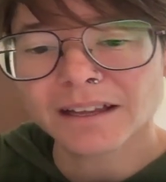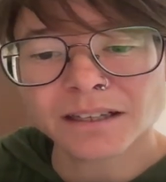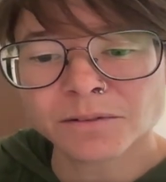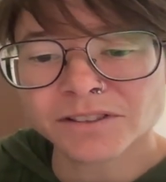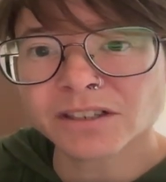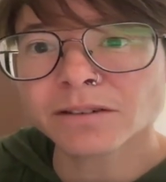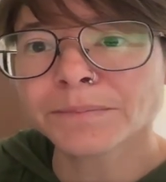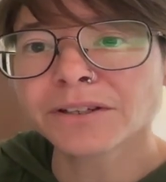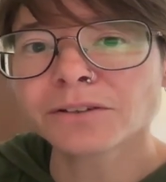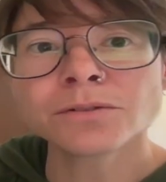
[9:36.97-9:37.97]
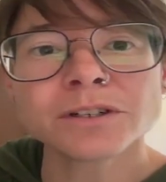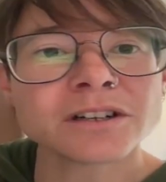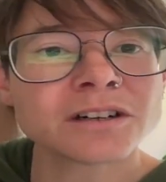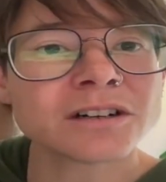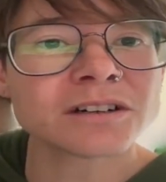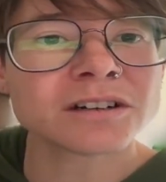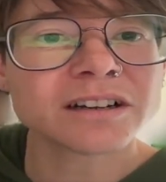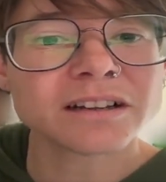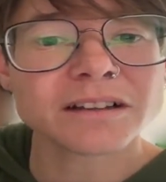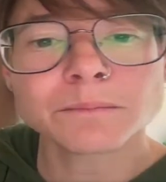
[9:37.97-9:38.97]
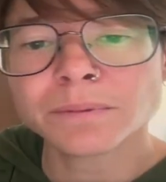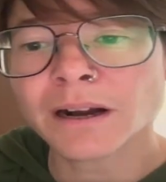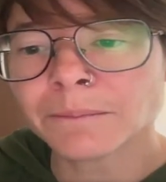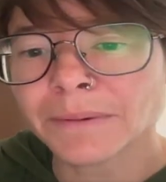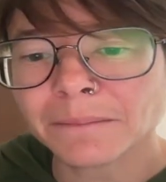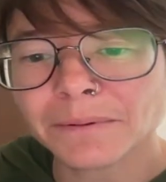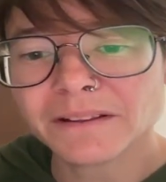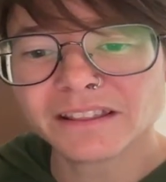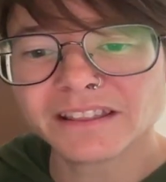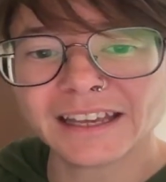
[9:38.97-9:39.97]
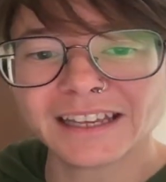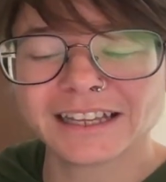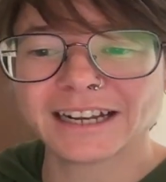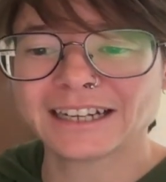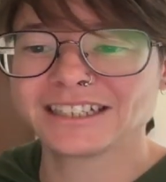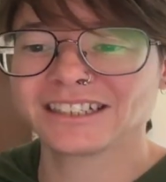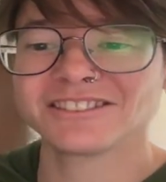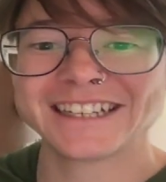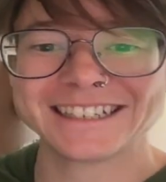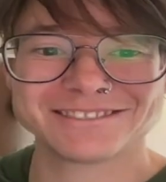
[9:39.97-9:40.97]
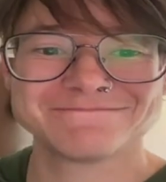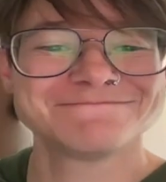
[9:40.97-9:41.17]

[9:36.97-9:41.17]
There was a computer pop-up thingy that I needed to attend to.